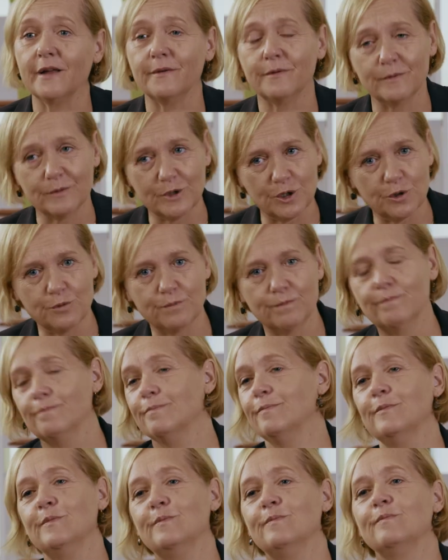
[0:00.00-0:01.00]
And
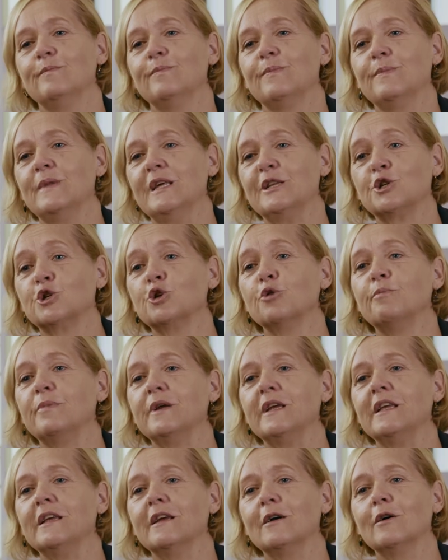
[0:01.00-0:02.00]
it should
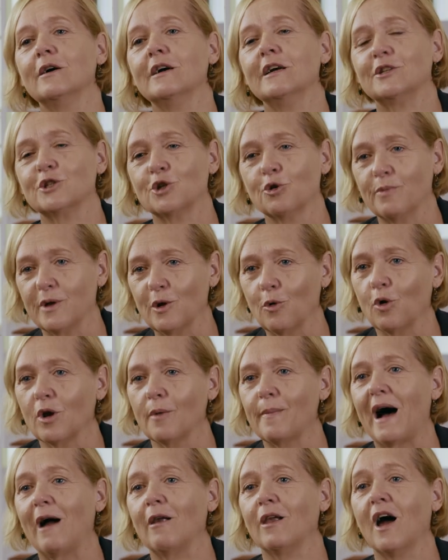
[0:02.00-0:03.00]
be all
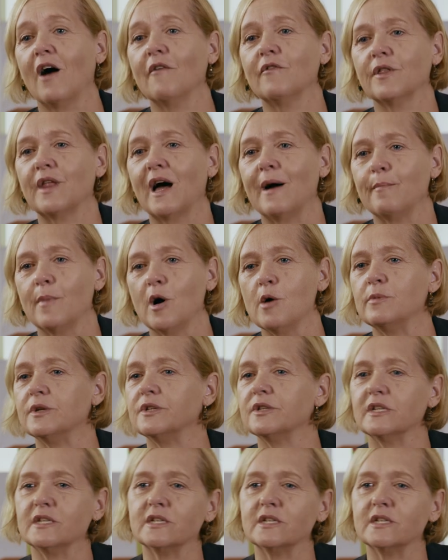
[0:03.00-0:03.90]
about love at that moment.